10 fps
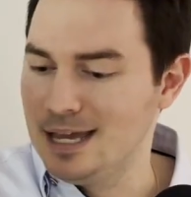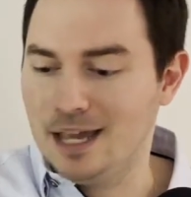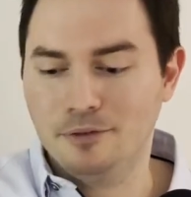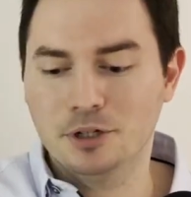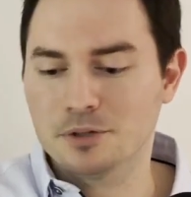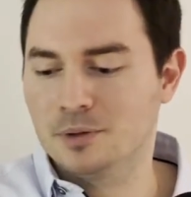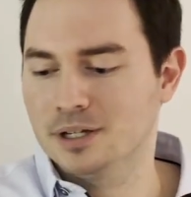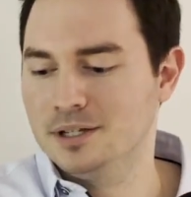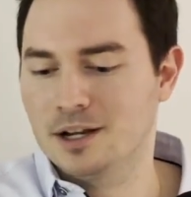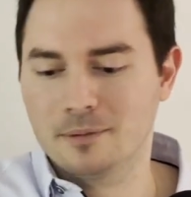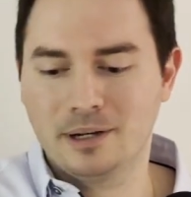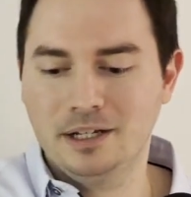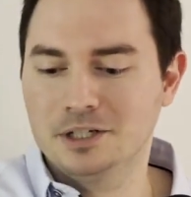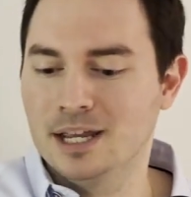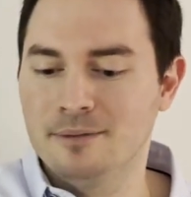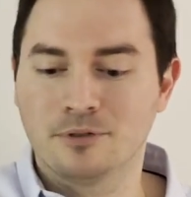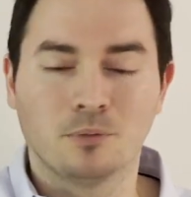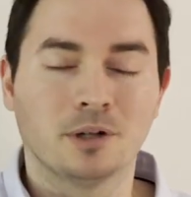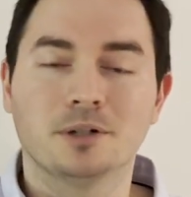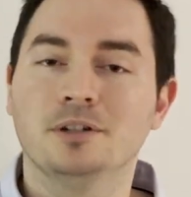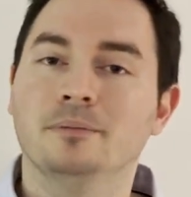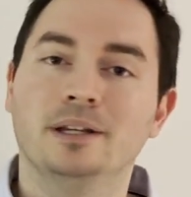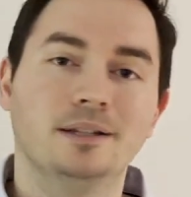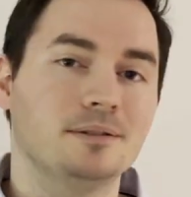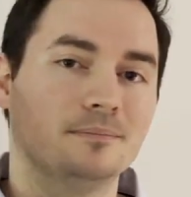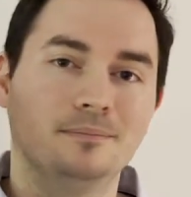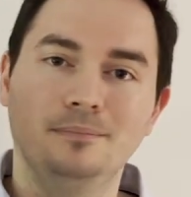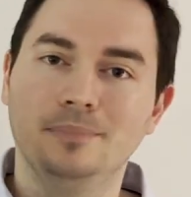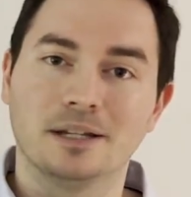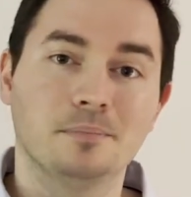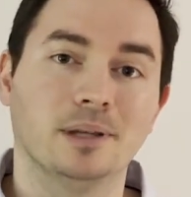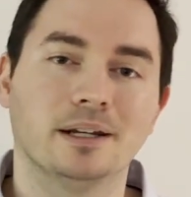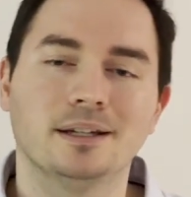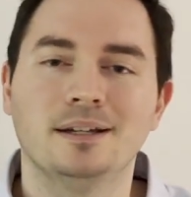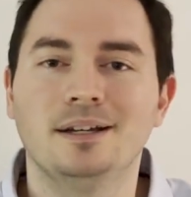If you just want to talk about each game for 1 or 2 minutes, that's plenty.